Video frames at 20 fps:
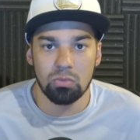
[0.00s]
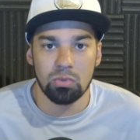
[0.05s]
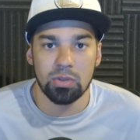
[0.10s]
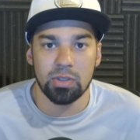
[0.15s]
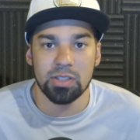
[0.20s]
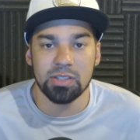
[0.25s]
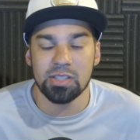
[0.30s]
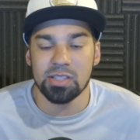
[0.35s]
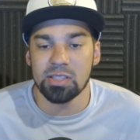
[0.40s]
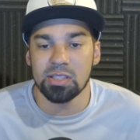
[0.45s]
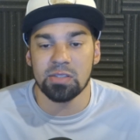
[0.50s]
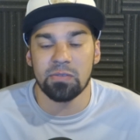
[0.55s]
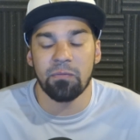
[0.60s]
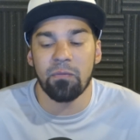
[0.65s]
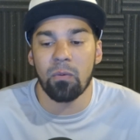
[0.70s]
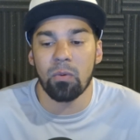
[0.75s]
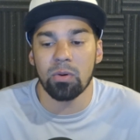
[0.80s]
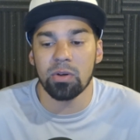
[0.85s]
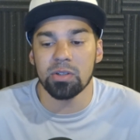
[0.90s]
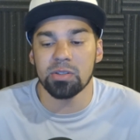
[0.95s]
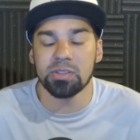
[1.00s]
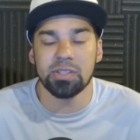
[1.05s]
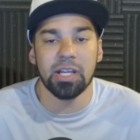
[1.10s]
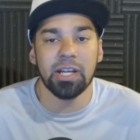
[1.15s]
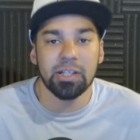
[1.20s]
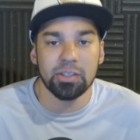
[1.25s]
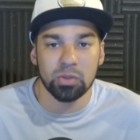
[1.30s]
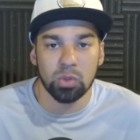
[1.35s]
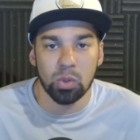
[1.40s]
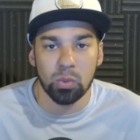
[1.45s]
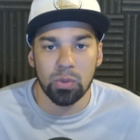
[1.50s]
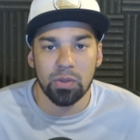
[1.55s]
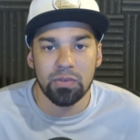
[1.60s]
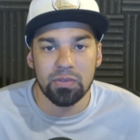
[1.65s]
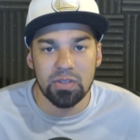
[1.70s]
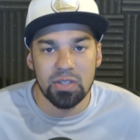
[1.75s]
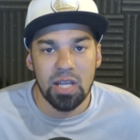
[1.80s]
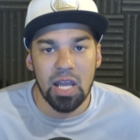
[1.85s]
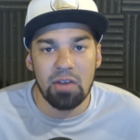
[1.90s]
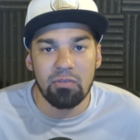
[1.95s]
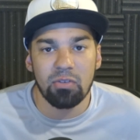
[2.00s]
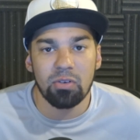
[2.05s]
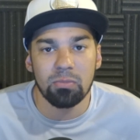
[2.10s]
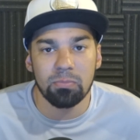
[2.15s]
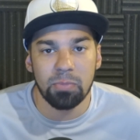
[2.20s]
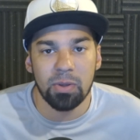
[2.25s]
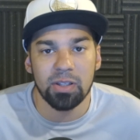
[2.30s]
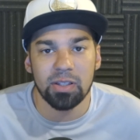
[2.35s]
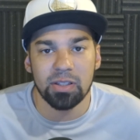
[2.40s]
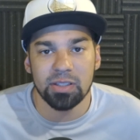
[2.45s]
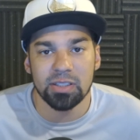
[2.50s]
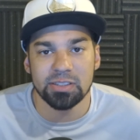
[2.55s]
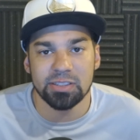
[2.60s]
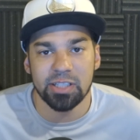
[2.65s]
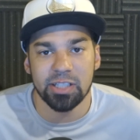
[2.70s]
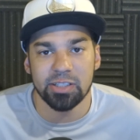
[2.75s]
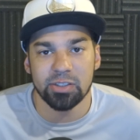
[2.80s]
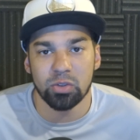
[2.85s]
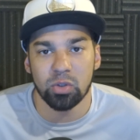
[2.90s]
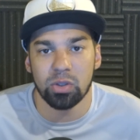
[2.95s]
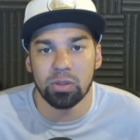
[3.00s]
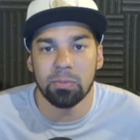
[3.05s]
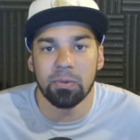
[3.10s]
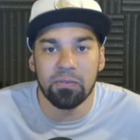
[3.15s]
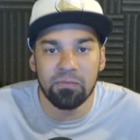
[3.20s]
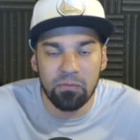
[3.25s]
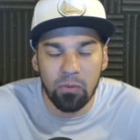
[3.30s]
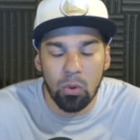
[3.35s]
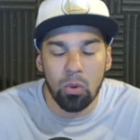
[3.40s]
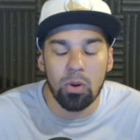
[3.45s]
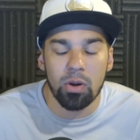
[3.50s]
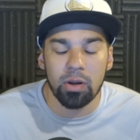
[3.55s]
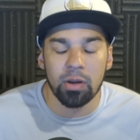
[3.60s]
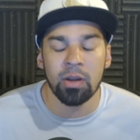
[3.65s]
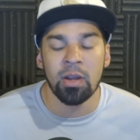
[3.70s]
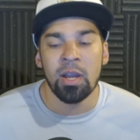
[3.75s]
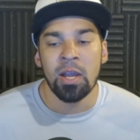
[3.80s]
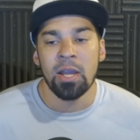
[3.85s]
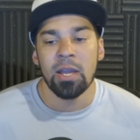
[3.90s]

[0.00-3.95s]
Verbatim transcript: This is foreign territory. We've never been in this territory before.